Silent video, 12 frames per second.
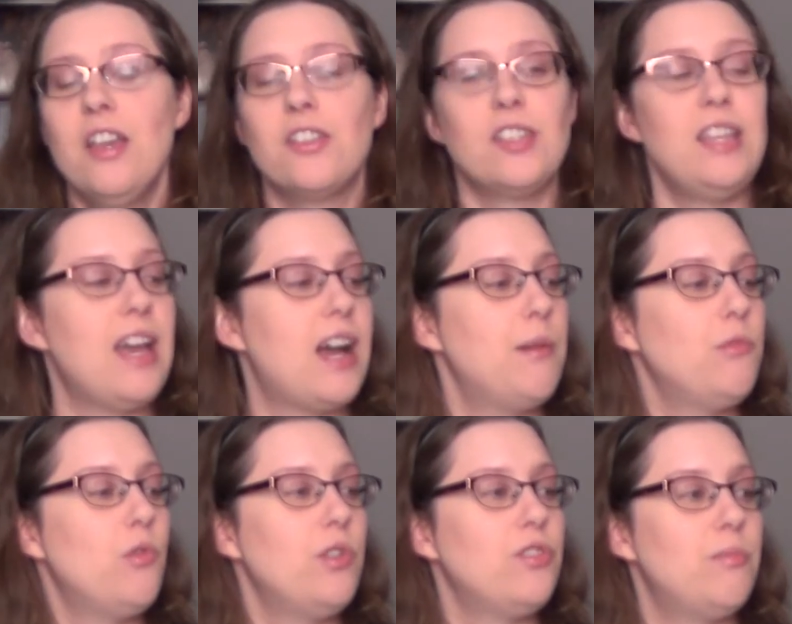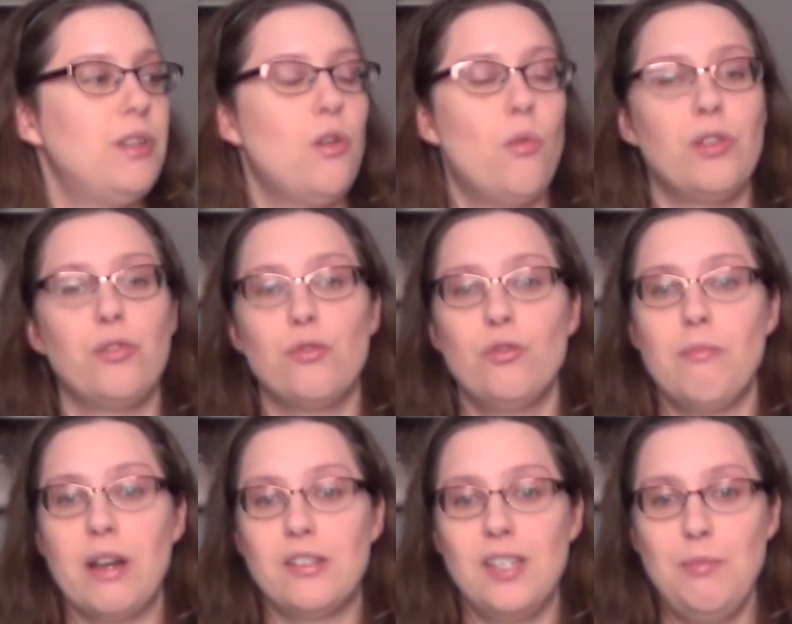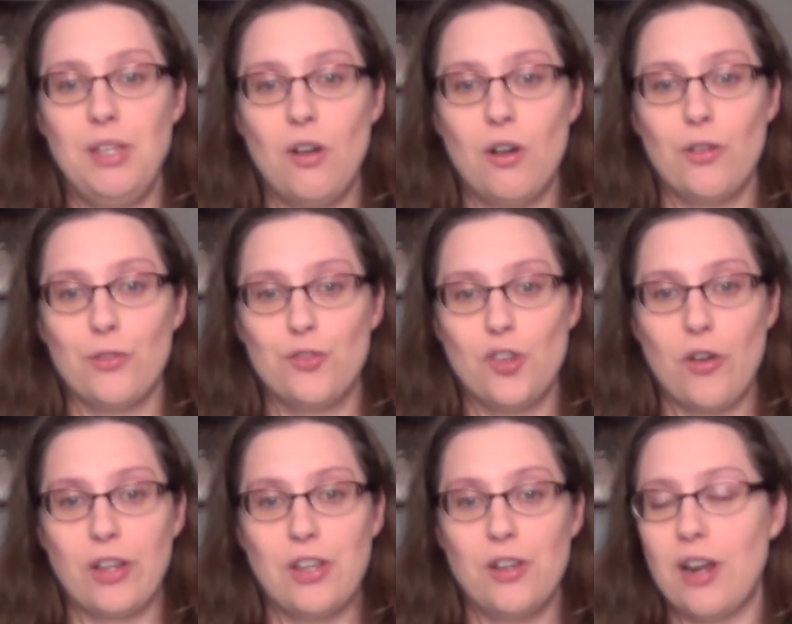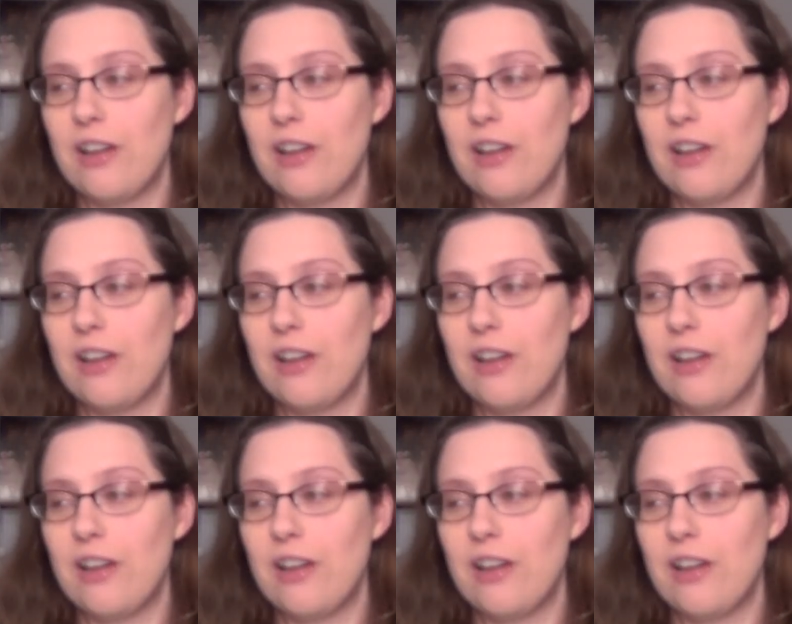So yeah, I'm going to be going through my TBR jar here.